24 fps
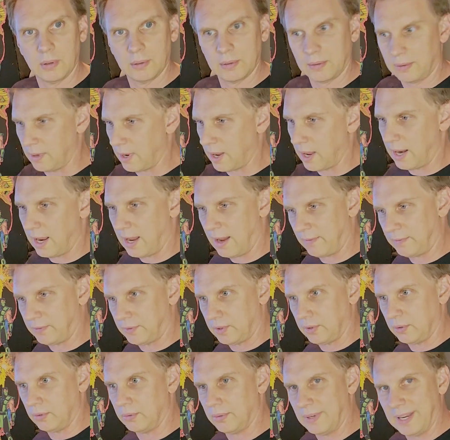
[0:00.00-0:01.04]
not have
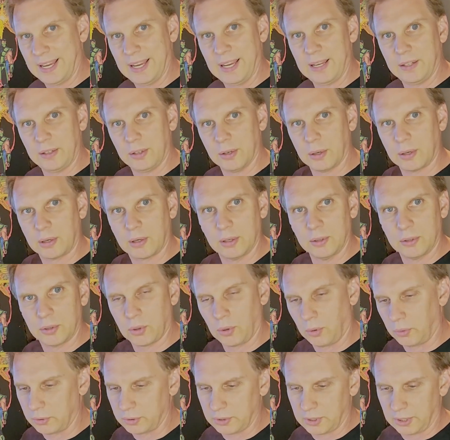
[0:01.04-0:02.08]
to hit your
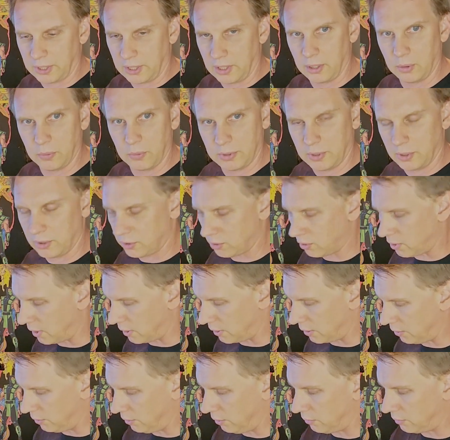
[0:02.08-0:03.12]
controllers together when you're trying to
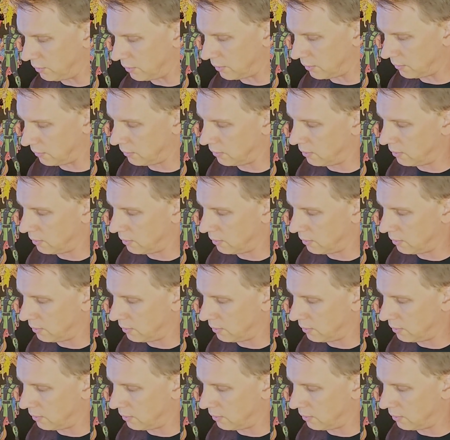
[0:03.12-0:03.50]
use it.